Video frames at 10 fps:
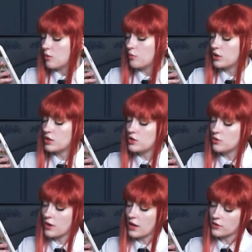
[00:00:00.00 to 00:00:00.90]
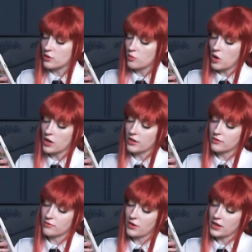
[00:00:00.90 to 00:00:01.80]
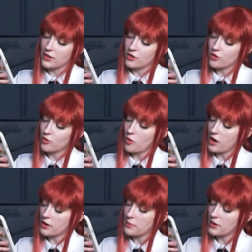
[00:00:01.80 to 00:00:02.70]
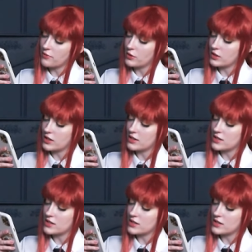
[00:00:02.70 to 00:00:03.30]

Would you rather walk on fire or walk barefoot in the